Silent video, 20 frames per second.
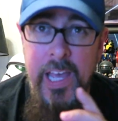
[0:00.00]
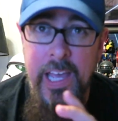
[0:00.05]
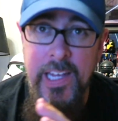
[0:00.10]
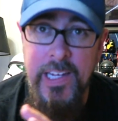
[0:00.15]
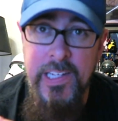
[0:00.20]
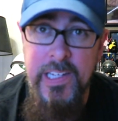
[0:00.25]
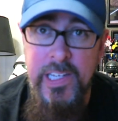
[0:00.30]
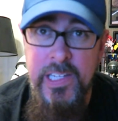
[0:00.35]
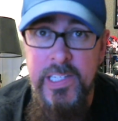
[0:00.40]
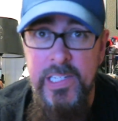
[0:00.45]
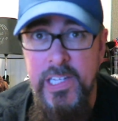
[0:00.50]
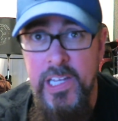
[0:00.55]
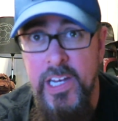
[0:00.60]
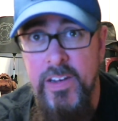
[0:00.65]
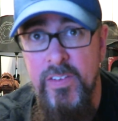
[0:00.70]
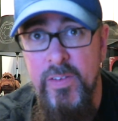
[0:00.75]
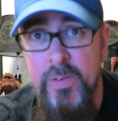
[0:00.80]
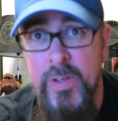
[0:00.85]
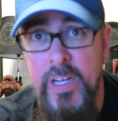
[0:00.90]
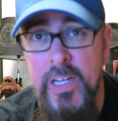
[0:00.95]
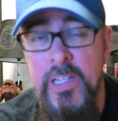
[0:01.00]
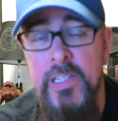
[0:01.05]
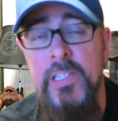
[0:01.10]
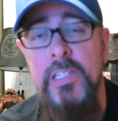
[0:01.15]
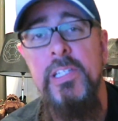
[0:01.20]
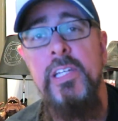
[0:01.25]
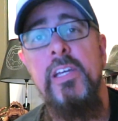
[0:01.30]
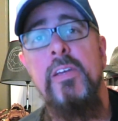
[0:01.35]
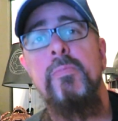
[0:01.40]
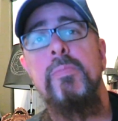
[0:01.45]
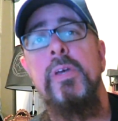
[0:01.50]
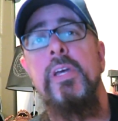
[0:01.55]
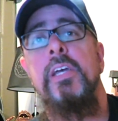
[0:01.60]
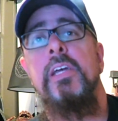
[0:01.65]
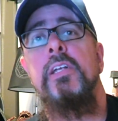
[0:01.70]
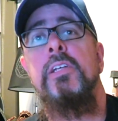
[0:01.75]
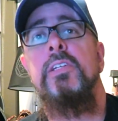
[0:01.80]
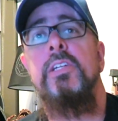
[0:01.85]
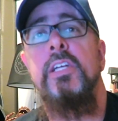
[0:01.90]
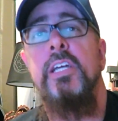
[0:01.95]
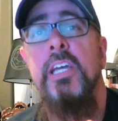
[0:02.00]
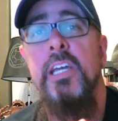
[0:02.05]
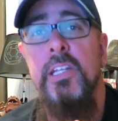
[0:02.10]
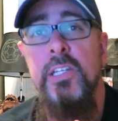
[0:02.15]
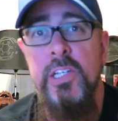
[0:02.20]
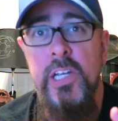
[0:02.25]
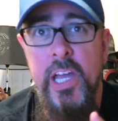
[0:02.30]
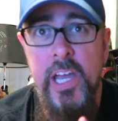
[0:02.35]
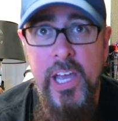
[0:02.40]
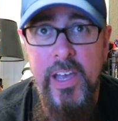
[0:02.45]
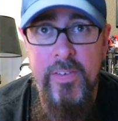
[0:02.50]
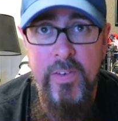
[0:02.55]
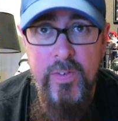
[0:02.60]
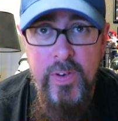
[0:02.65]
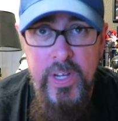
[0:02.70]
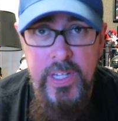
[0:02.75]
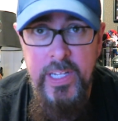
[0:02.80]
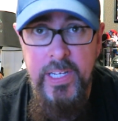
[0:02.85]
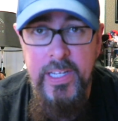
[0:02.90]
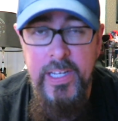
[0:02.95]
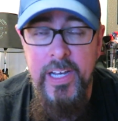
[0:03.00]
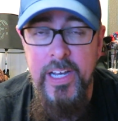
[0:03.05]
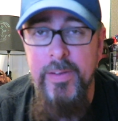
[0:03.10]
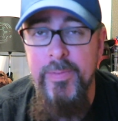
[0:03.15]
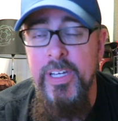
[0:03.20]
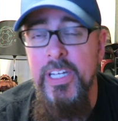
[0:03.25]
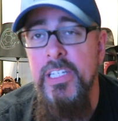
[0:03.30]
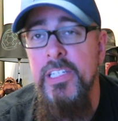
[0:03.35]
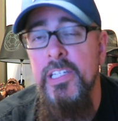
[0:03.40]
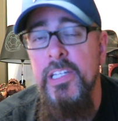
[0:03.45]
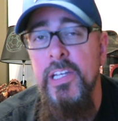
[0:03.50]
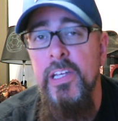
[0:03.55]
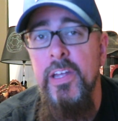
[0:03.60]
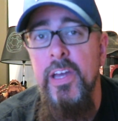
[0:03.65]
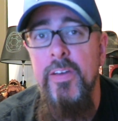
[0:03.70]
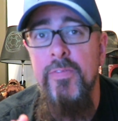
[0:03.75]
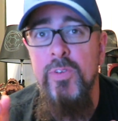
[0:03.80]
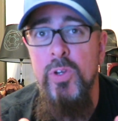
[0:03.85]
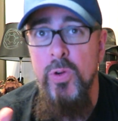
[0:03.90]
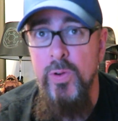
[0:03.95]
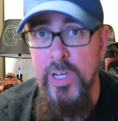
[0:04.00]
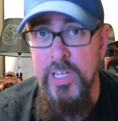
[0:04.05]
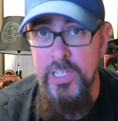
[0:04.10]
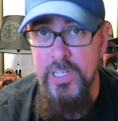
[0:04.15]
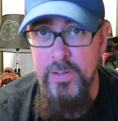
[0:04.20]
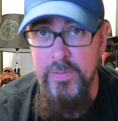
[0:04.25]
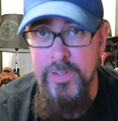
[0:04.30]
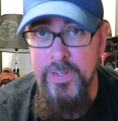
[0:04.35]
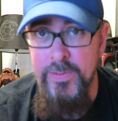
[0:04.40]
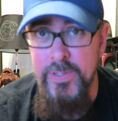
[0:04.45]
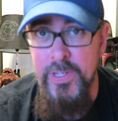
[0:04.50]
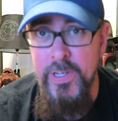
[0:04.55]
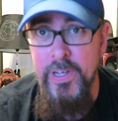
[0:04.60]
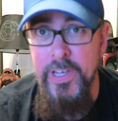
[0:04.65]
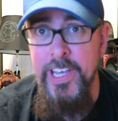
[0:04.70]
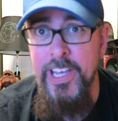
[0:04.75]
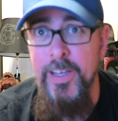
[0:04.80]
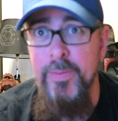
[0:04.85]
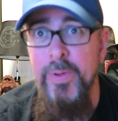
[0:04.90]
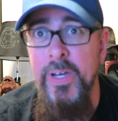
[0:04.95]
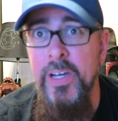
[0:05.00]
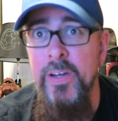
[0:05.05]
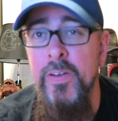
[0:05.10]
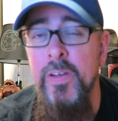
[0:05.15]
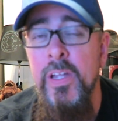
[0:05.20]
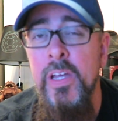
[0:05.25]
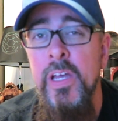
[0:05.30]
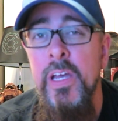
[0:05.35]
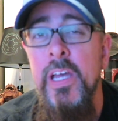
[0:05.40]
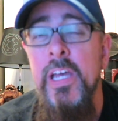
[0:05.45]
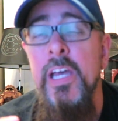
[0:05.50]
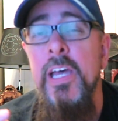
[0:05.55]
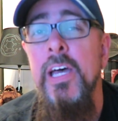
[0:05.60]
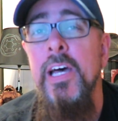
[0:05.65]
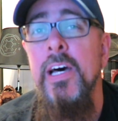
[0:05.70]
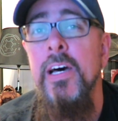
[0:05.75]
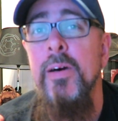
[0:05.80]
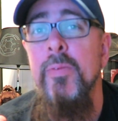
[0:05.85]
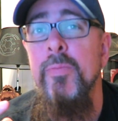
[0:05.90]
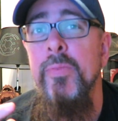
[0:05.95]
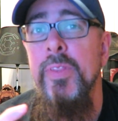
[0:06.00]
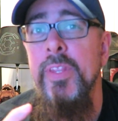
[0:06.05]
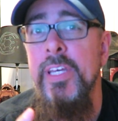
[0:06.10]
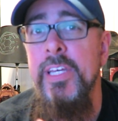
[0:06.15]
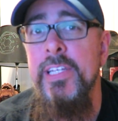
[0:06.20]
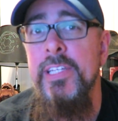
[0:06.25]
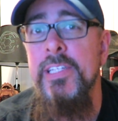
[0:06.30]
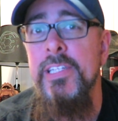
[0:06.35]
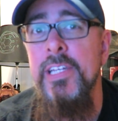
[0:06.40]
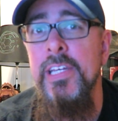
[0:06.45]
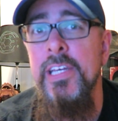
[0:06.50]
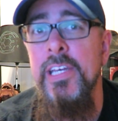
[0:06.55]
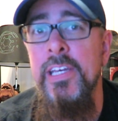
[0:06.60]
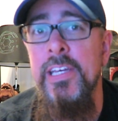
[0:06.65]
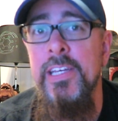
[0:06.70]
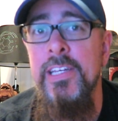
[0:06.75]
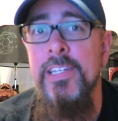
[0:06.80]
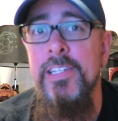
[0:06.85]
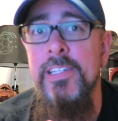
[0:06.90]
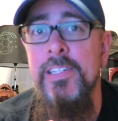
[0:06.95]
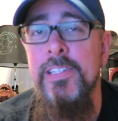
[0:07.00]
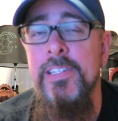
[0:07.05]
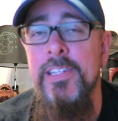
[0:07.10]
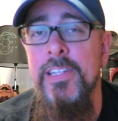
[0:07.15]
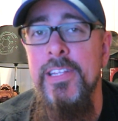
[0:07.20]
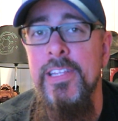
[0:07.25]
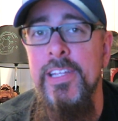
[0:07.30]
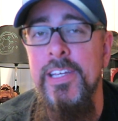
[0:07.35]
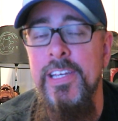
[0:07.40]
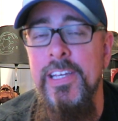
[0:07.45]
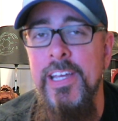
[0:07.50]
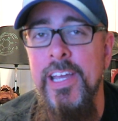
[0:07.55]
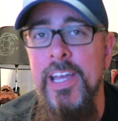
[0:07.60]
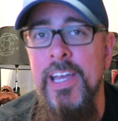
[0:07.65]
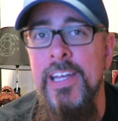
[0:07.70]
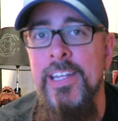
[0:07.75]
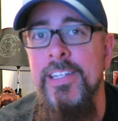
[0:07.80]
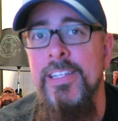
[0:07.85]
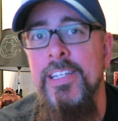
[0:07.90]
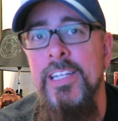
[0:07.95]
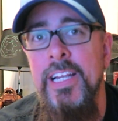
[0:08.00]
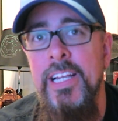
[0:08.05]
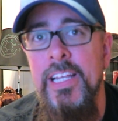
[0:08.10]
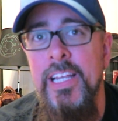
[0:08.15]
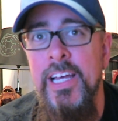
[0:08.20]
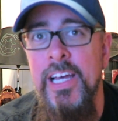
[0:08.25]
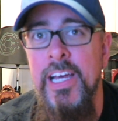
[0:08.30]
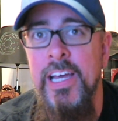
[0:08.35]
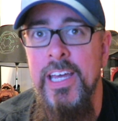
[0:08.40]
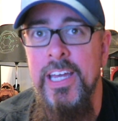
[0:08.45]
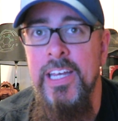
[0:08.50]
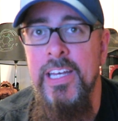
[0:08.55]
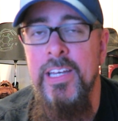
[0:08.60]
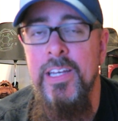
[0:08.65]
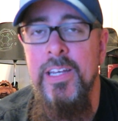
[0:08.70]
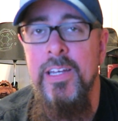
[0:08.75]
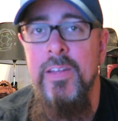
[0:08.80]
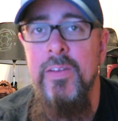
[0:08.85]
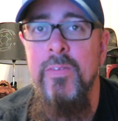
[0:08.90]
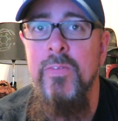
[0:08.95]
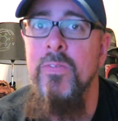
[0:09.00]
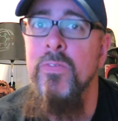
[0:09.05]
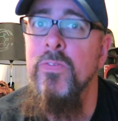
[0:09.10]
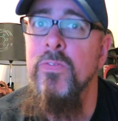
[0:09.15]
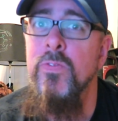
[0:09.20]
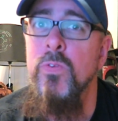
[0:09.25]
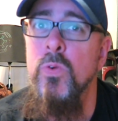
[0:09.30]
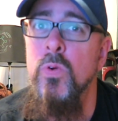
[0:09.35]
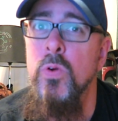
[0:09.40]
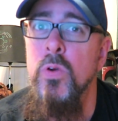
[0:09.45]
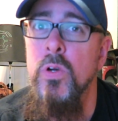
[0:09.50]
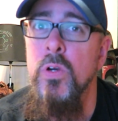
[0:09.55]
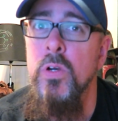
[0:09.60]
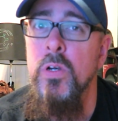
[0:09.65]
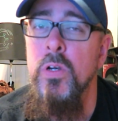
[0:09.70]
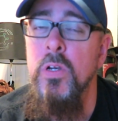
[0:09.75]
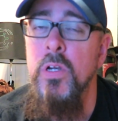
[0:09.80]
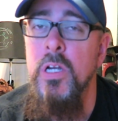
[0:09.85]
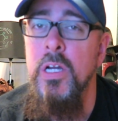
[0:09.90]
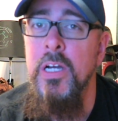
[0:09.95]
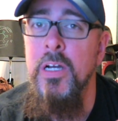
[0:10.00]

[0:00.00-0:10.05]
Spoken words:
And just to get everybody on the same page, in case you haven't read the comics and you have no idea what I'm talking about, this is the end of the line for